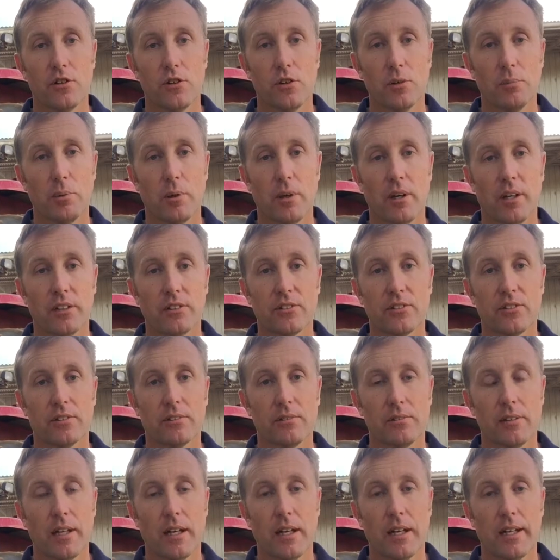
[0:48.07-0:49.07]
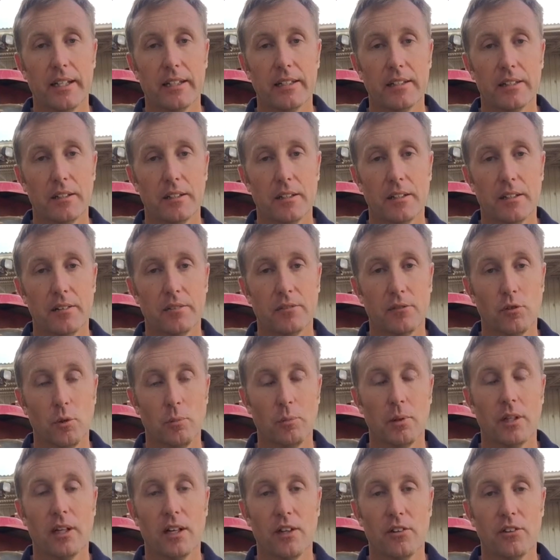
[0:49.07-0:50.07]
two products uh, in the
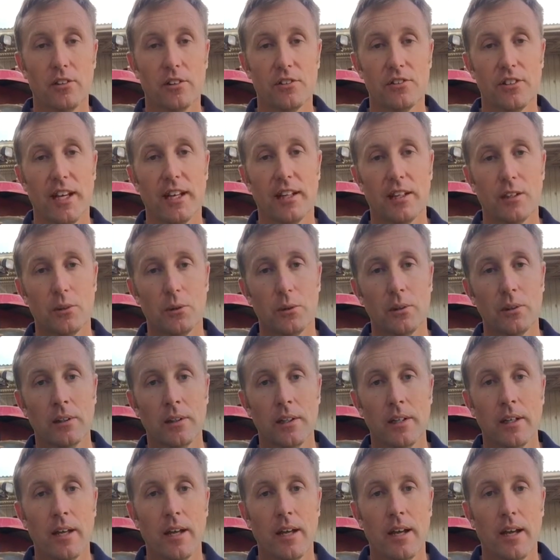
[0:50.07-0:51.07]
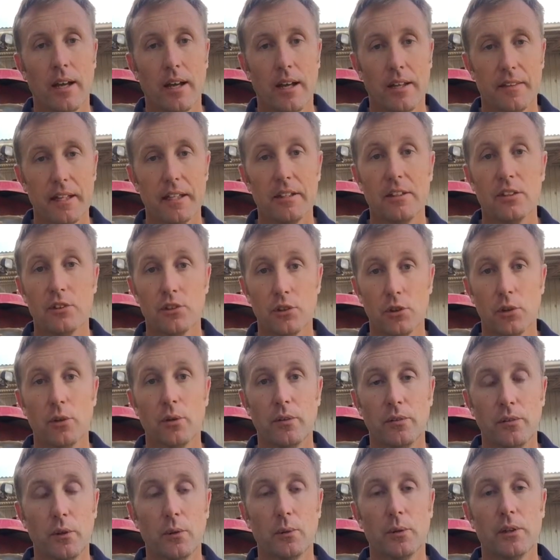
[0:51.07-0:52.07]
formulation of Talinor uh, than you do
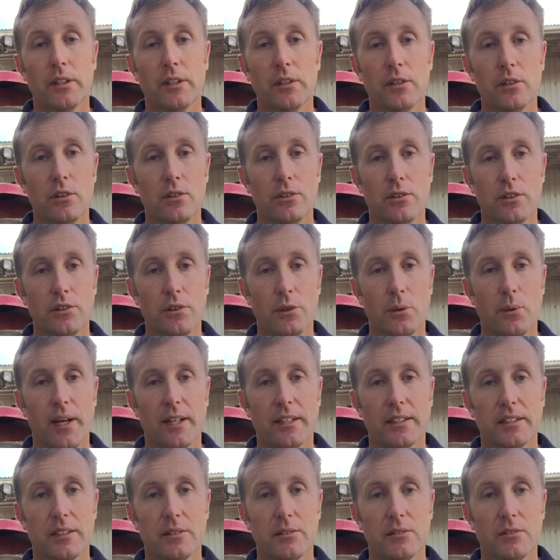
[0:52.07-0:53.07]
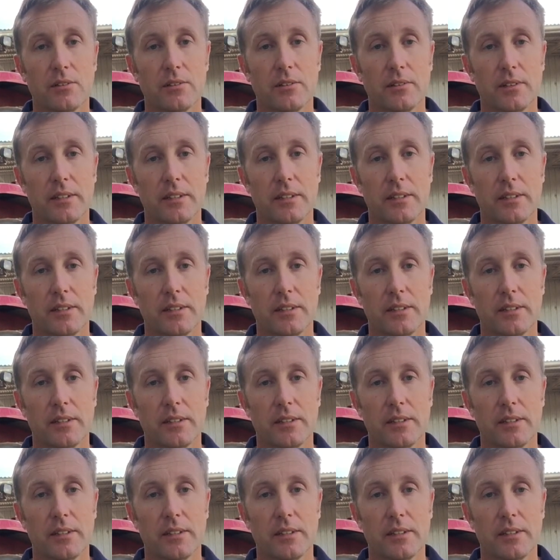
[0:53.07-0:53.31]
if you were to use the two actives